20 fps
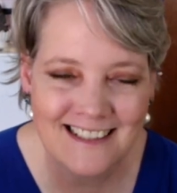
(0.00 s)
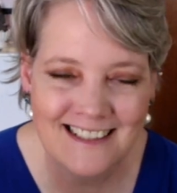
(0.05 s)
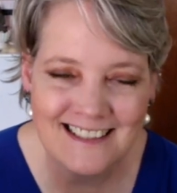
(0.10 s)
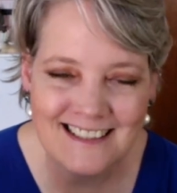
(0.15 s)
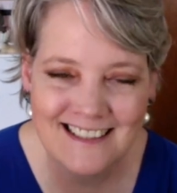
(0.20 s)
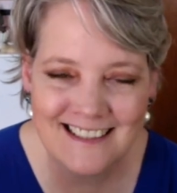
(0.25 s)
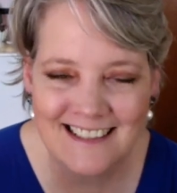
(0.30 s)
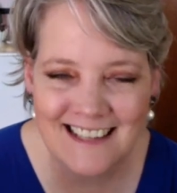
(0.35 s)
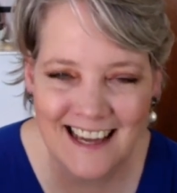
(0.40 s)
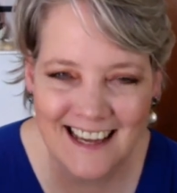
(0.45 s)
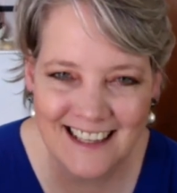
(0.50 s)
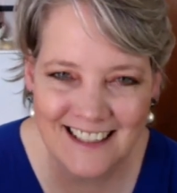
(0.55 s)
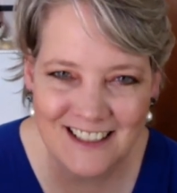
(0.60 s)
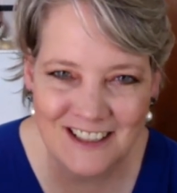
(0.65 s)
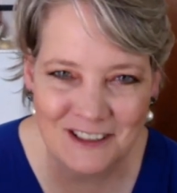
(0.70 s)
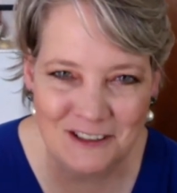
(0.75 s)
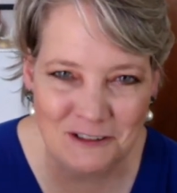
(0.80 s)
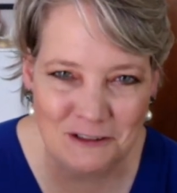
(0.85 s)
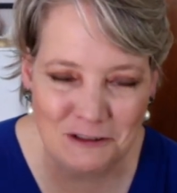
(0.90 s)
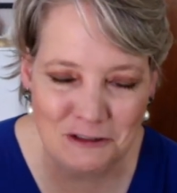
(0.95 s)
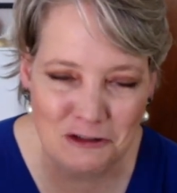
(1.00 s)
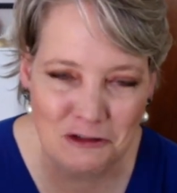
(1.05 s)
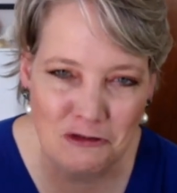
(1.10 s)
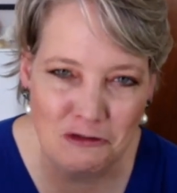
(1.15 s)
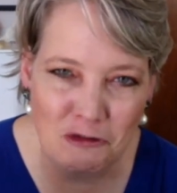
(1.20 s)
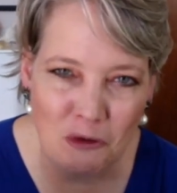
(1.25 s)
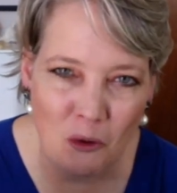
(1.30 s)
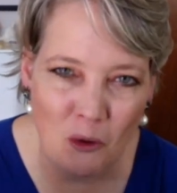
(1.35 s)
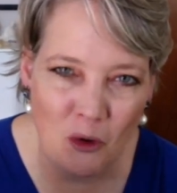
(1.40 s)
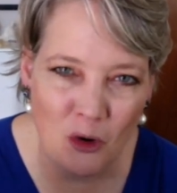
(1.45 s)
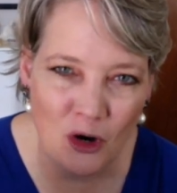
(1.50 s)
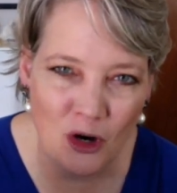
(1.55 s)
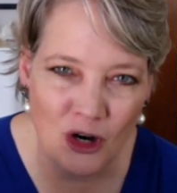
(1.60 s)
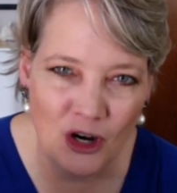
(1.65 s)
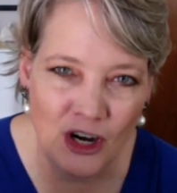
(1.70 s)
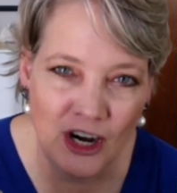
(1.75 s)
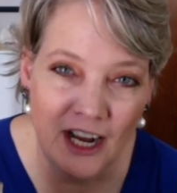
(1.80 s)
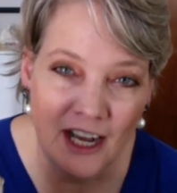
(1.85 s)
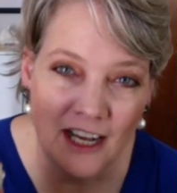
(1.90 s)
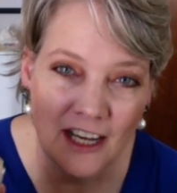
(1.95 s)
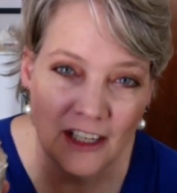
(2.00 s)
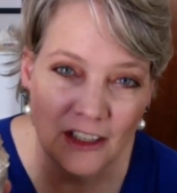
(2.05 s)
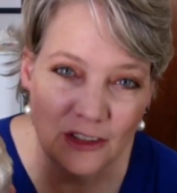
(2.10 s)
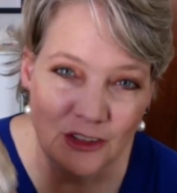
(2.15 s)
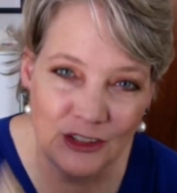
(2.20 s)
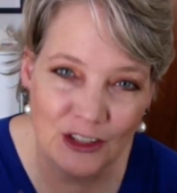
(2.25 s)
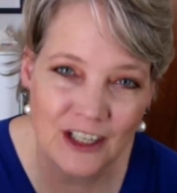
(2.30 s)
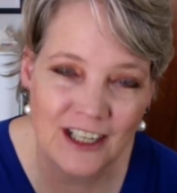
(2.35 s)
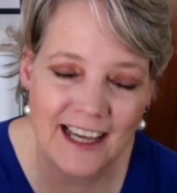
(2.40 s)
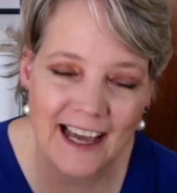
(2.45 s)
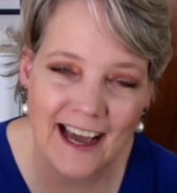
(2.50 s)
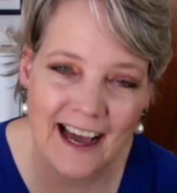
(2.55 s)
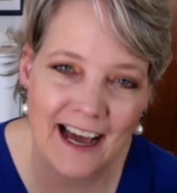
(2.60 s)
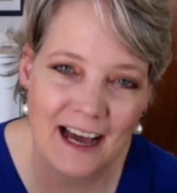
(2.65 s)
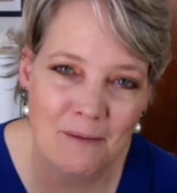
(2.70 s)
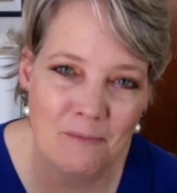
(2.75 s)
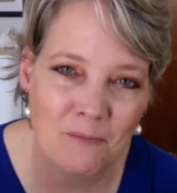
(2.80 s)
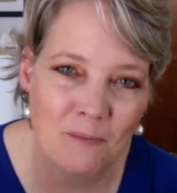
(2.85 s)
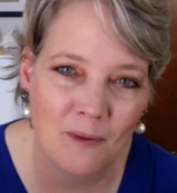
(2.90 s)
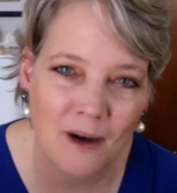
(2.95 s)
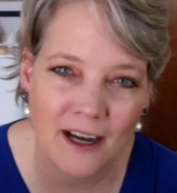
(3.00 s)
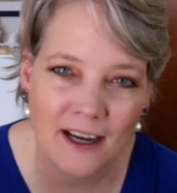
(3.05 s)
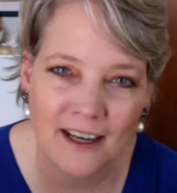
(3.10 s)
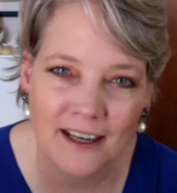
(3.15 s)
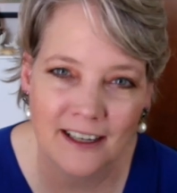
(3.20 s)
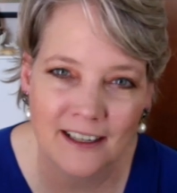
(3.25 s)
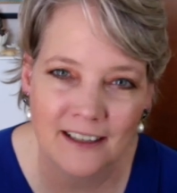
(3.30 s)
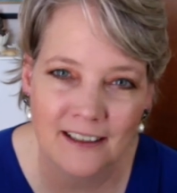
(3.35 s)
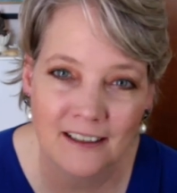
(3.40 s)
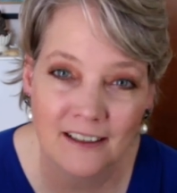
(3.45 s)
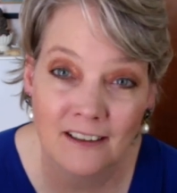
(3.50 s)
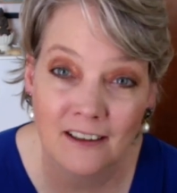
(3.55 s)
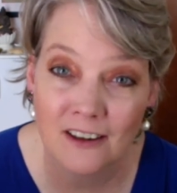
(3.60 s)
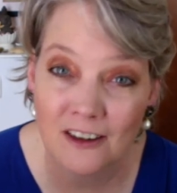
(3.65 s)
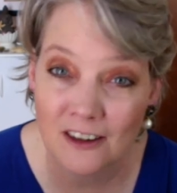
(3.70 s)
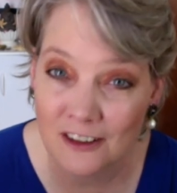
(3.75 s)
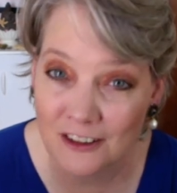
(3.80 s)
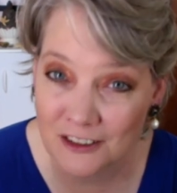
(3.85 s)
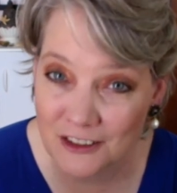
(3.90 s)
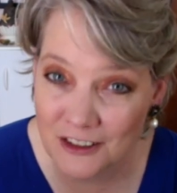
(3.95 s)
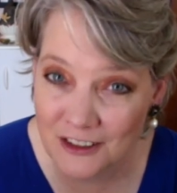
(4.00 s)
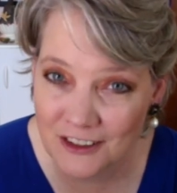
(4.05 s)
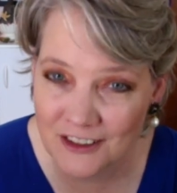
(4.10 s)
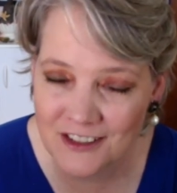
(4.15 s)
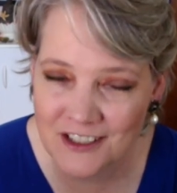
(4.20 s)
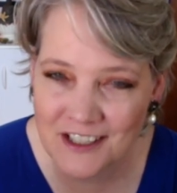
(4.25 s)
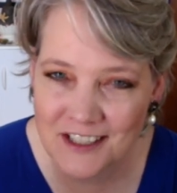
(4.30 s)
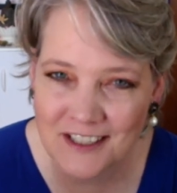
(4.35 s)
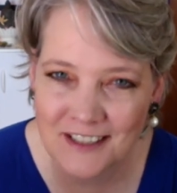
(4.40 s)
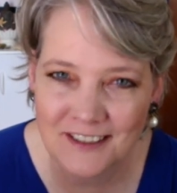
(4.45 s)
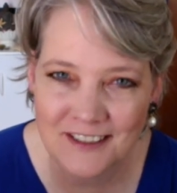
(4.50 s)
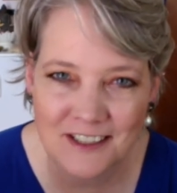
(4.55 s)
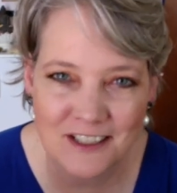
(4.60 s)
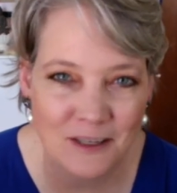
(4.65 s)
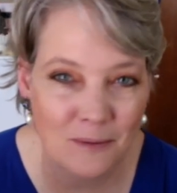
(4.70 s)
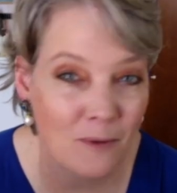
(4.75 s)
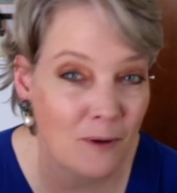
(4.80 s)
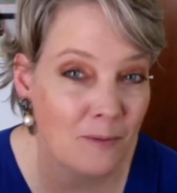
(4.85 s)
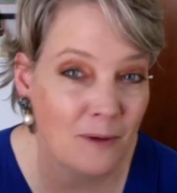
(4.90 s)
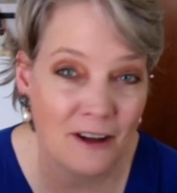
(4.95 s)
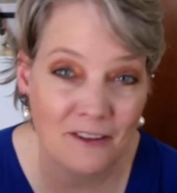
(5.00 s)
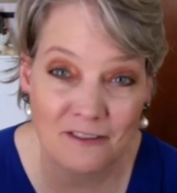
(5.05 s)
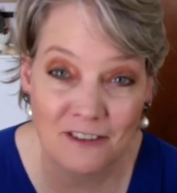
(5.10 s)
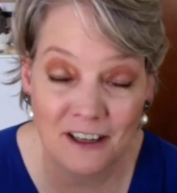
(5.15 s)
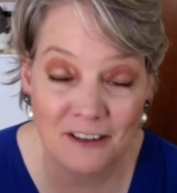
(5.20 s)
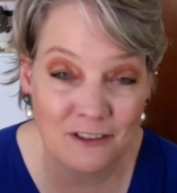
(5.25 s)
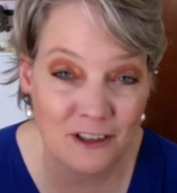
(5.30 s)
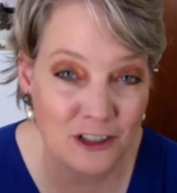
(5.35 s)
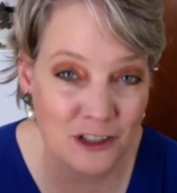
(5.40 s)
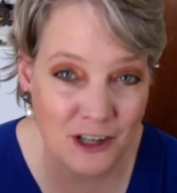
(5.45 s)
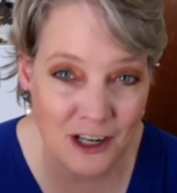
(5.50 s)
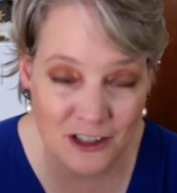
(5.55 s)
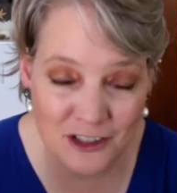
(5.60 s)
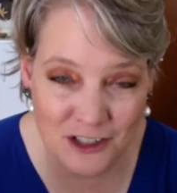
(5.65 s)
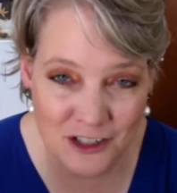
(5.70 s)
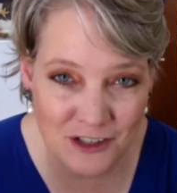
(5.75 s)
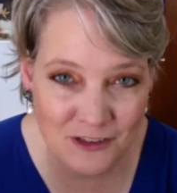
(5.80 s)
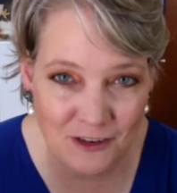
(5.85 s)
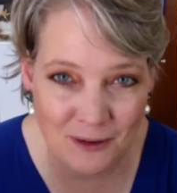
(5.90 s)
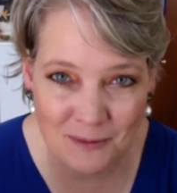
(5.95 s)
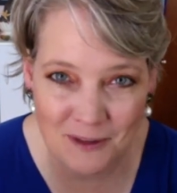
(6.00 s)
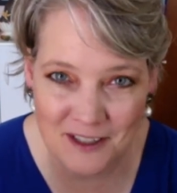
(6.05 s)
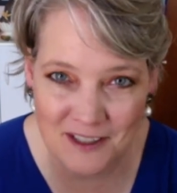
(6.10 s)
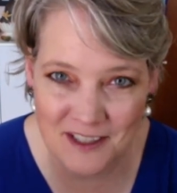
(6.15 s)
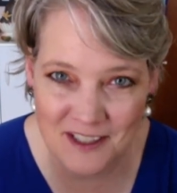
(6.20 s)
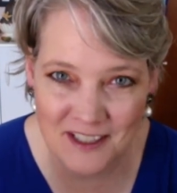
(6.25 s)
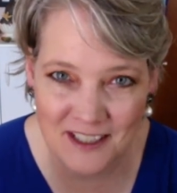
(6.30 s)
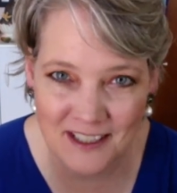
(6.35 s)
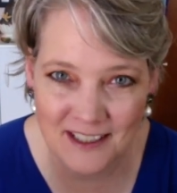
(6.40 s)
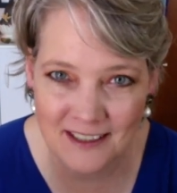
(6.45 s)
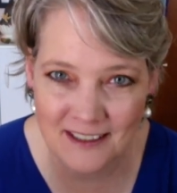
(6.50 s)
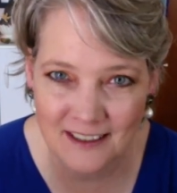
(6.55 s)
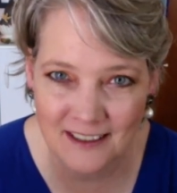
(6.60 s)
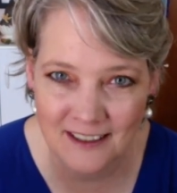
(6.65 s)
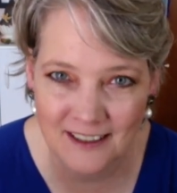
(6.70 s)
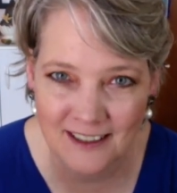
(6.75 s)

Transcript: Stay tuned for a look at my altars, some of my favorite treasures from the sea.